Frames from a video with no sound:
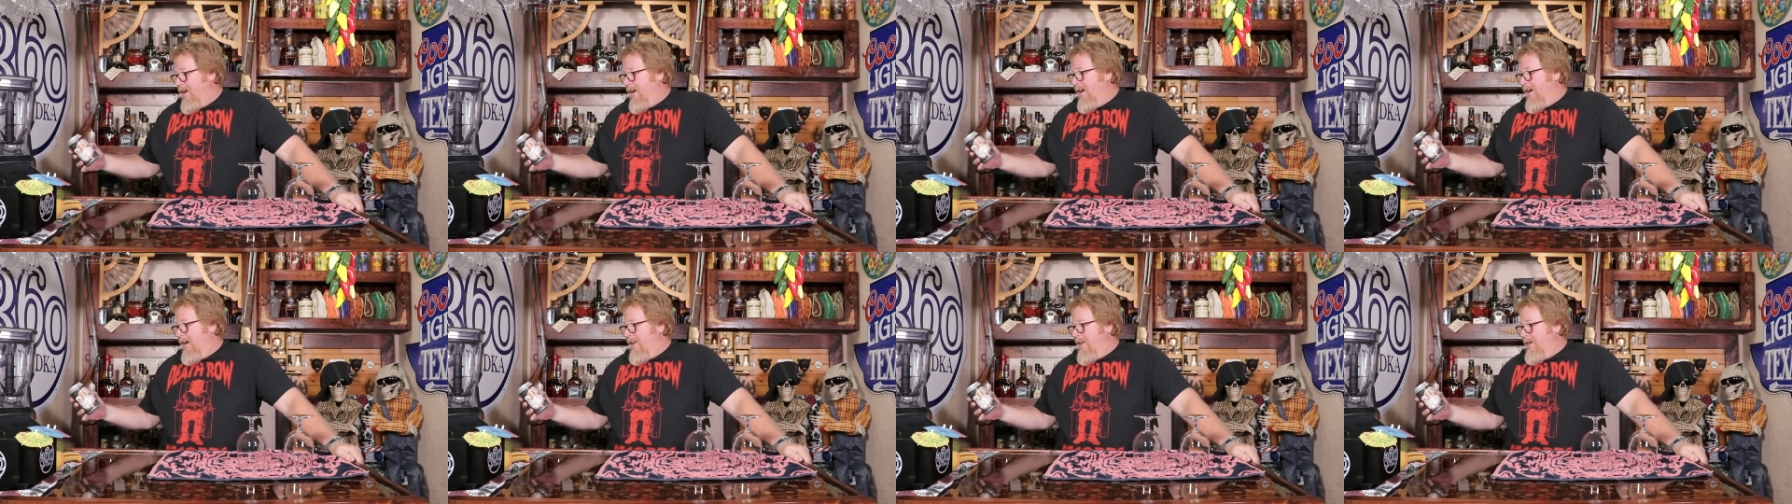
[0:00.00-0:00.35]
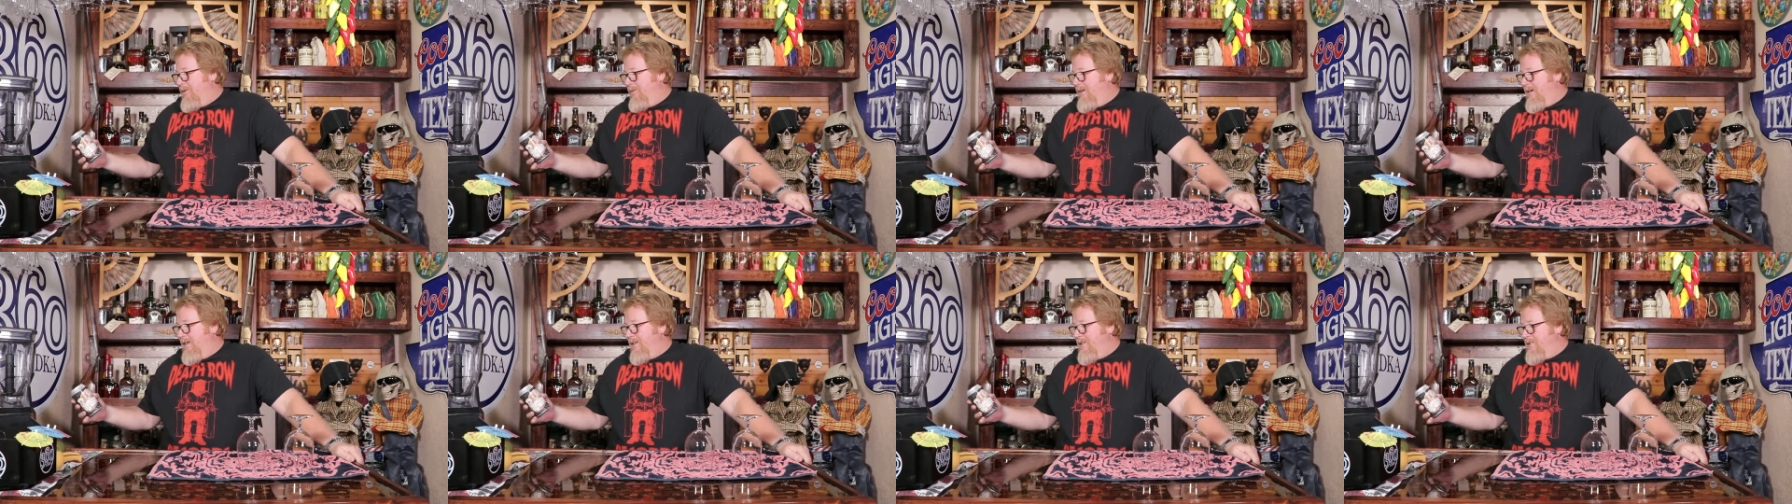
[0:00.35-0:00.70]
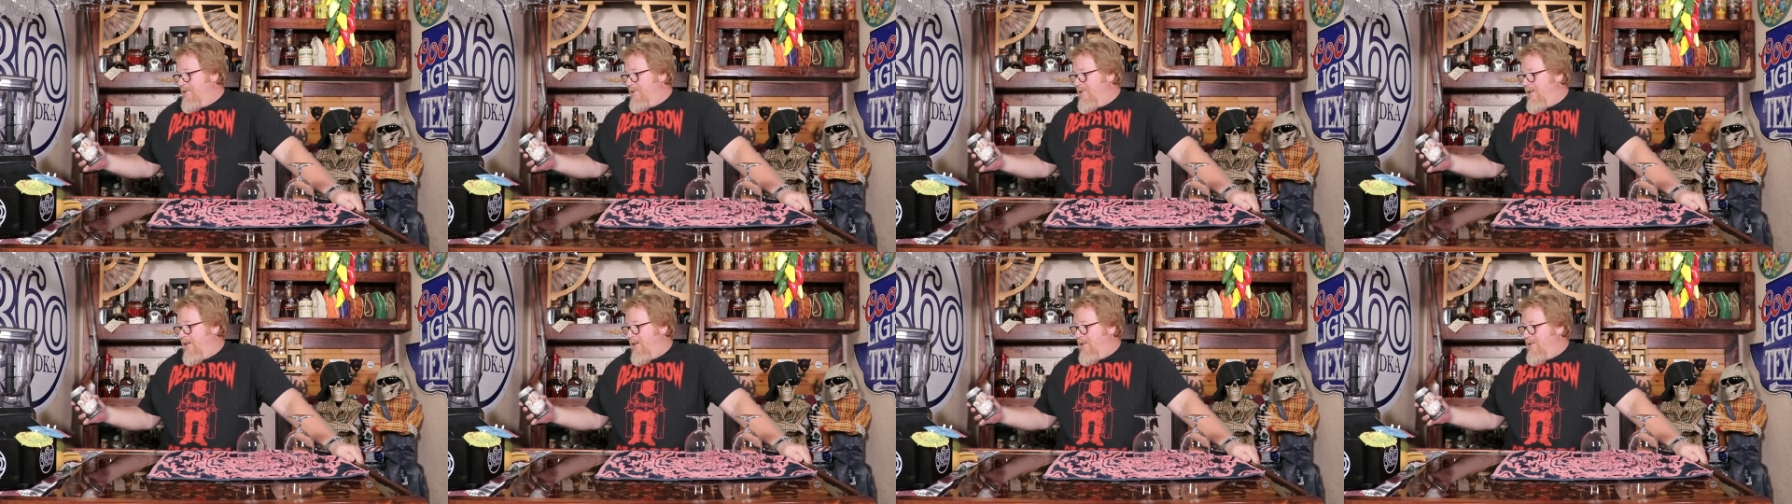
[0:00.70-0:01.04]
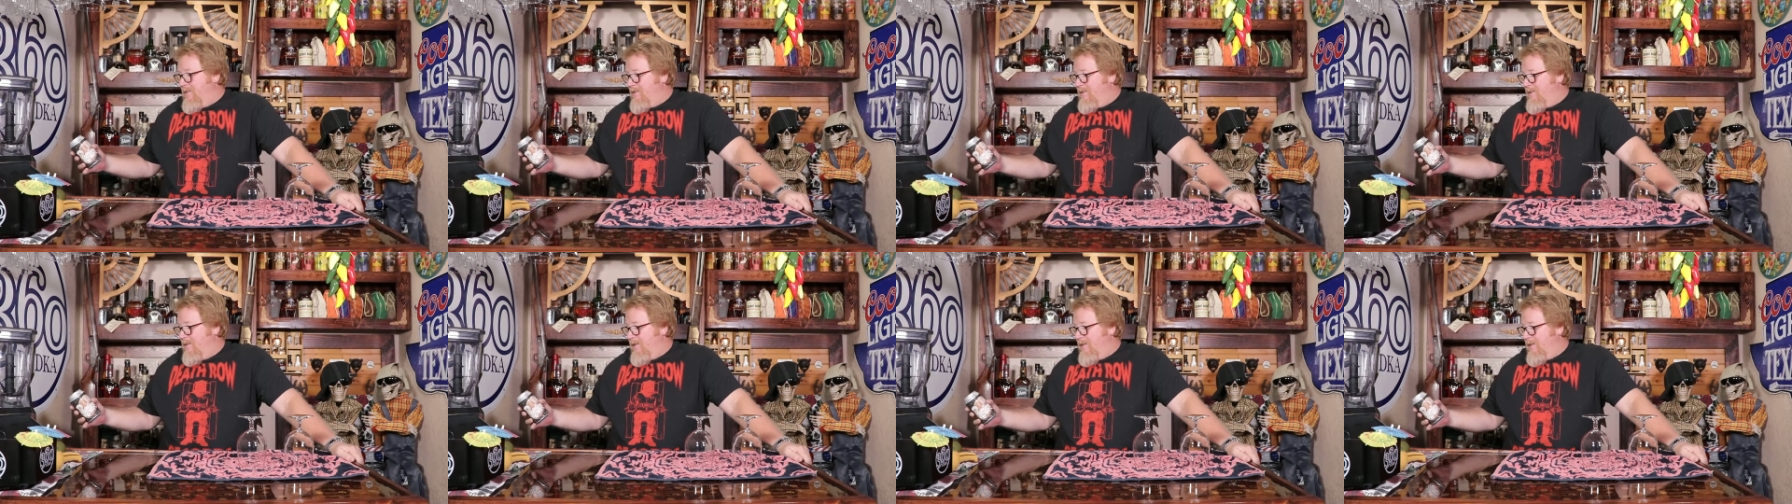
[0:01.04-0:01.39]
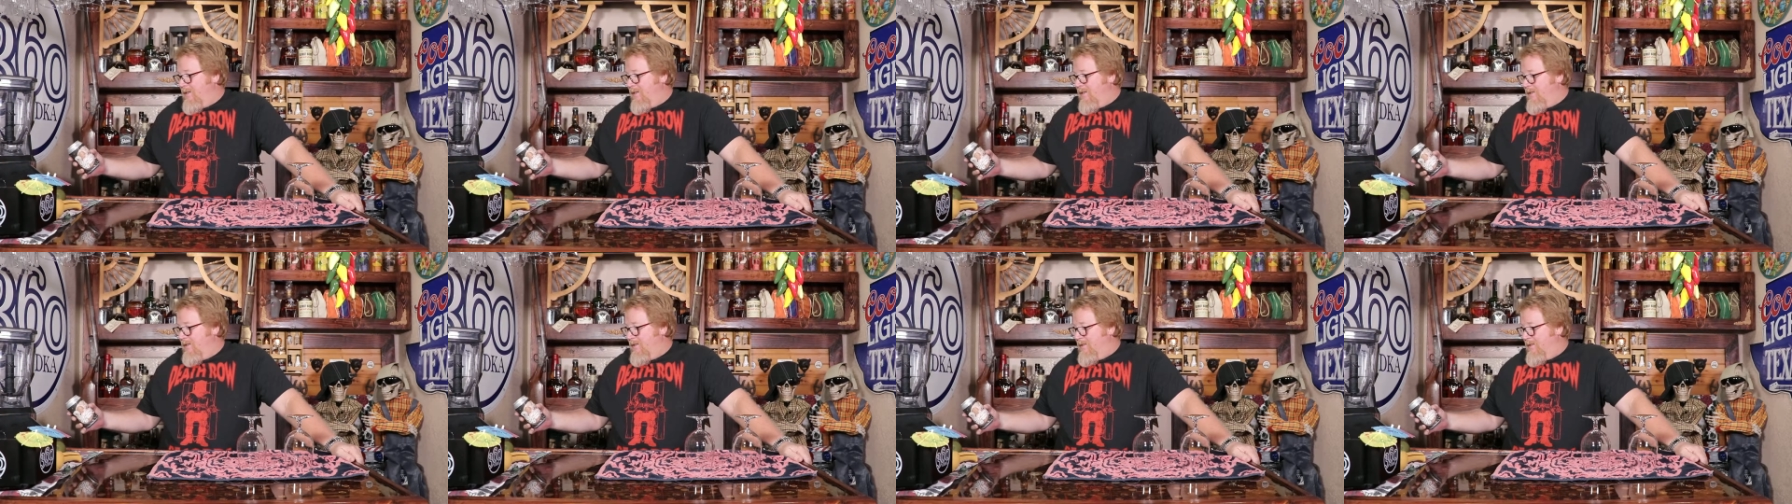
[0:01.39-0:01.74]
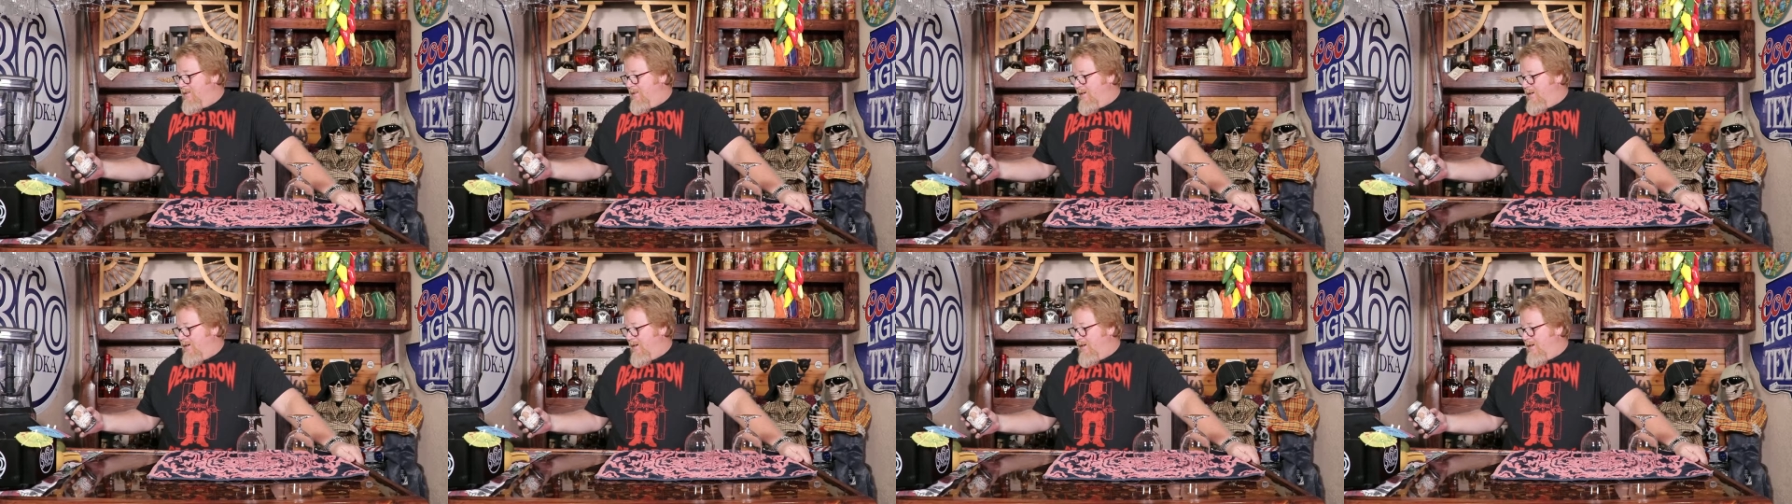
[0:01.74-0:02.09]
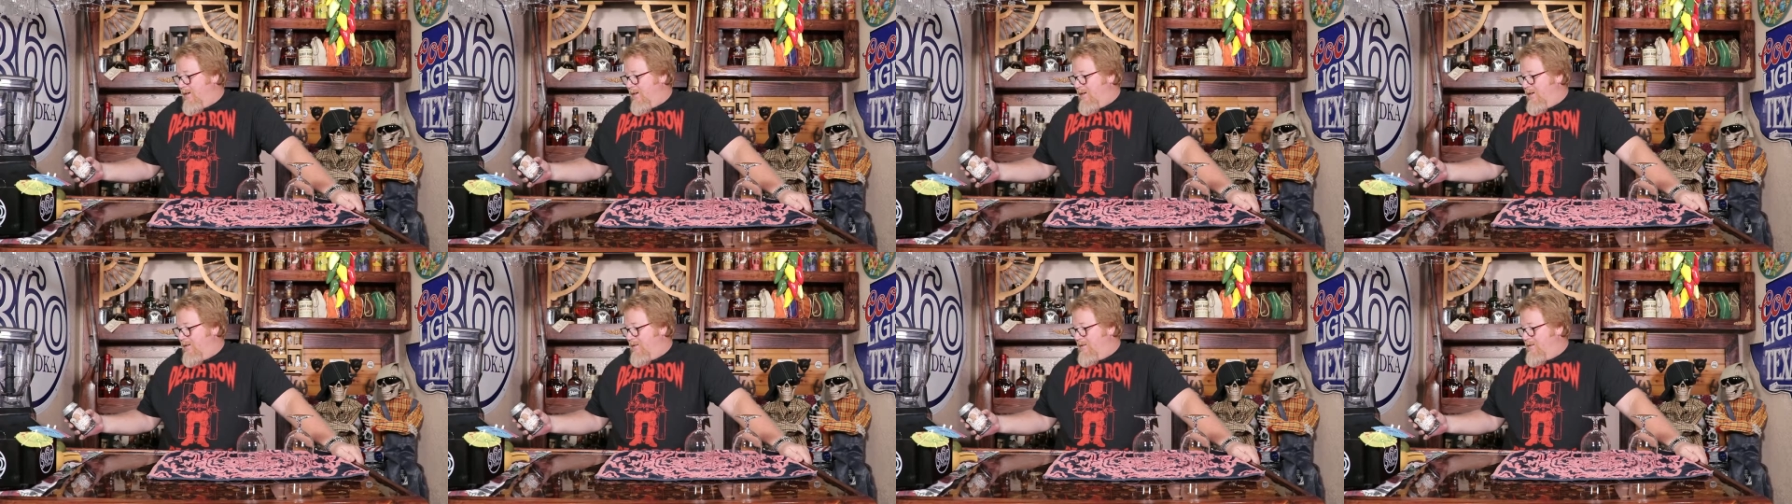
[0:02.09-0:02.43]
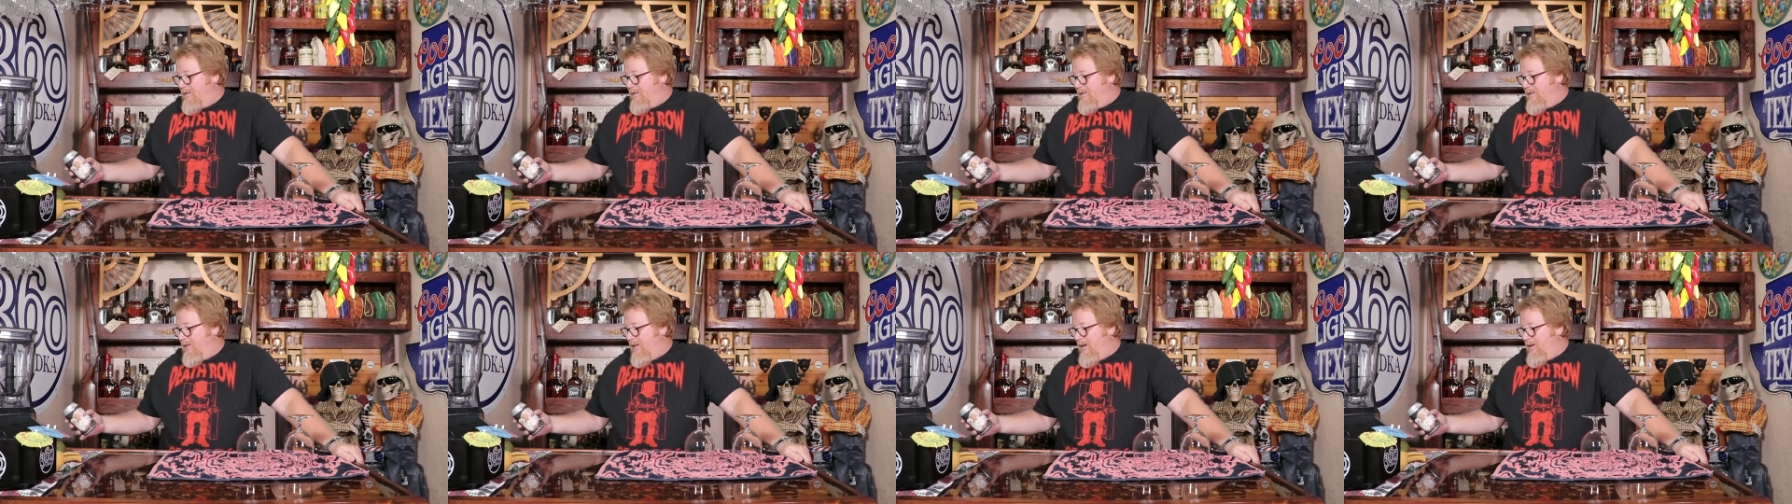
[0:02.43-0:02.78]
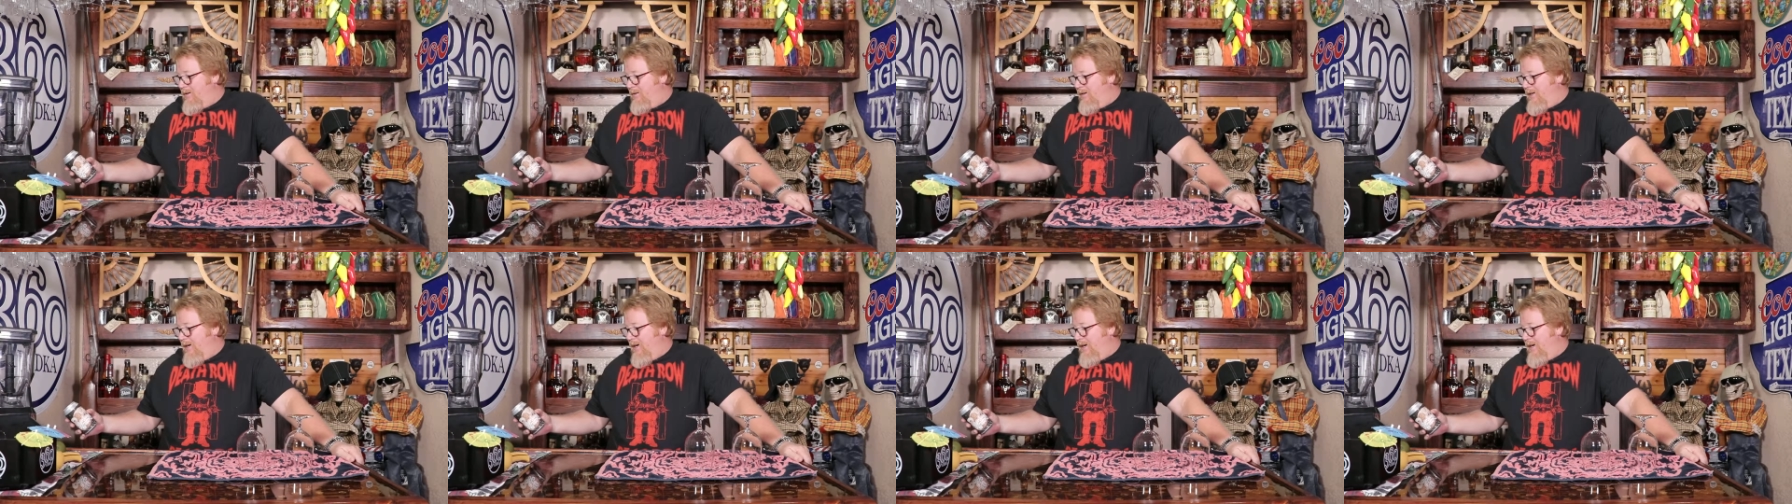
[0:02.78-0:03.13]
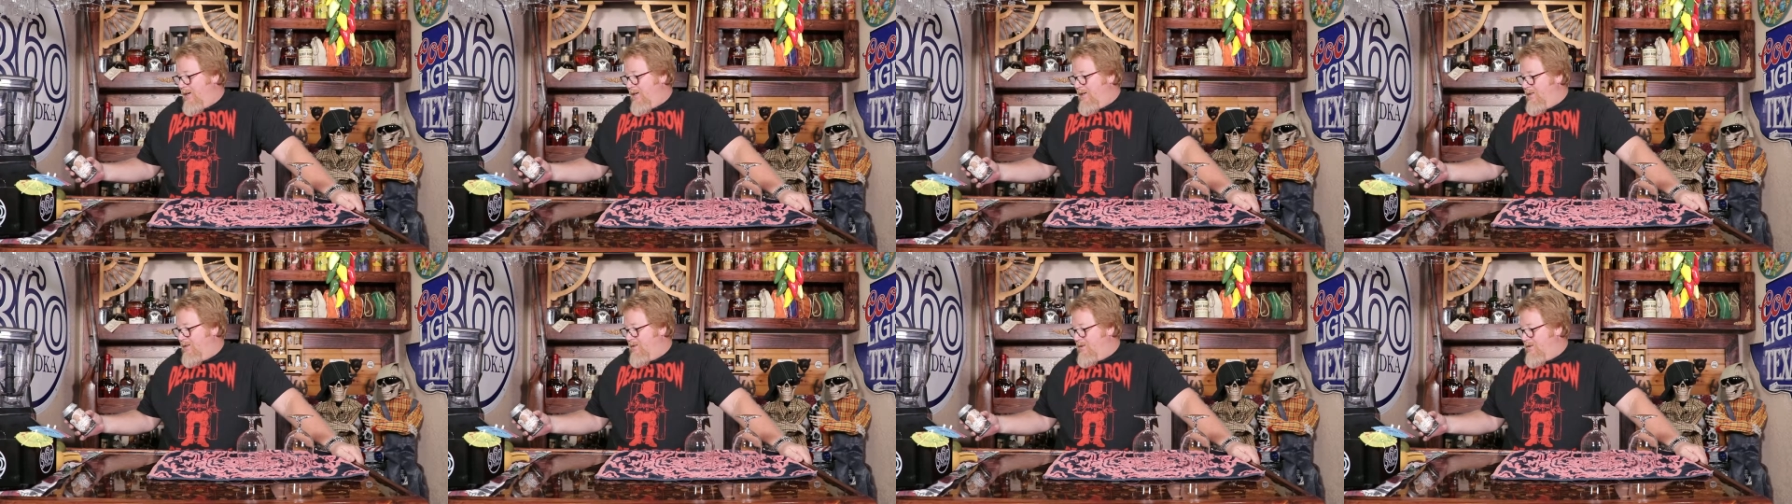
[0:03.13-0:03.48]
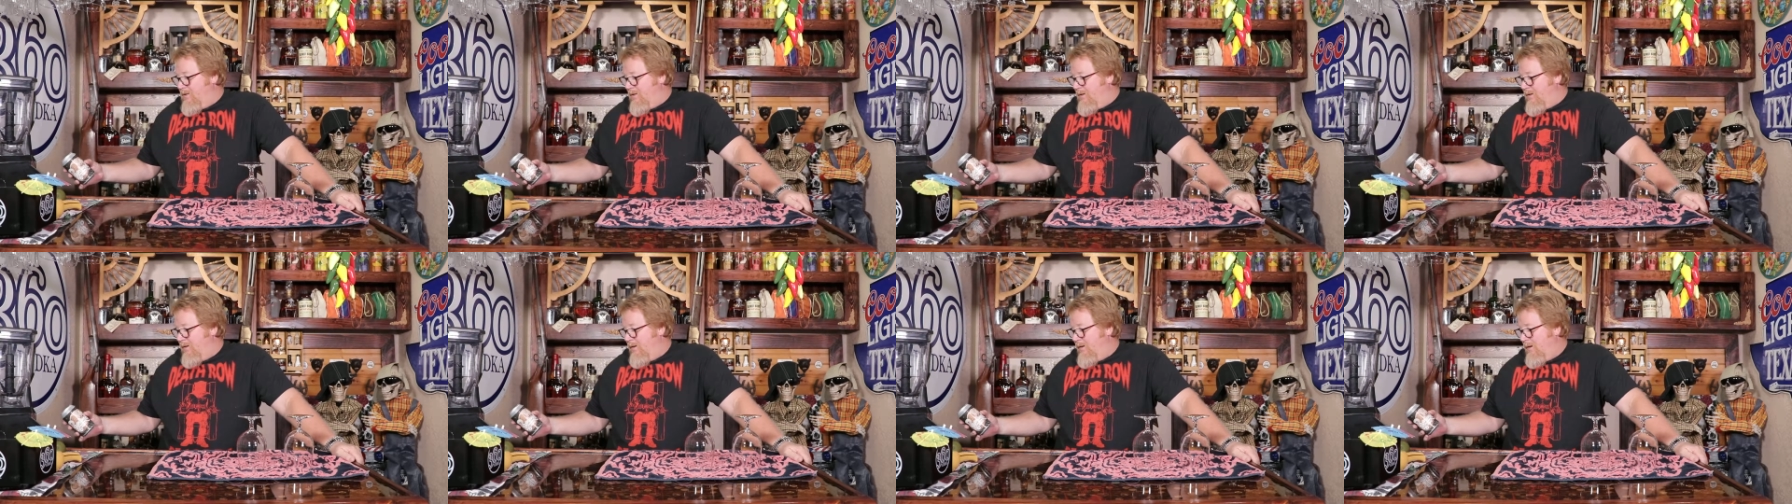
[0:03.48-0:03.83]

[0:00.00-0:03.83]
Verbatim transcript: Anyways, it's the uh, stout aged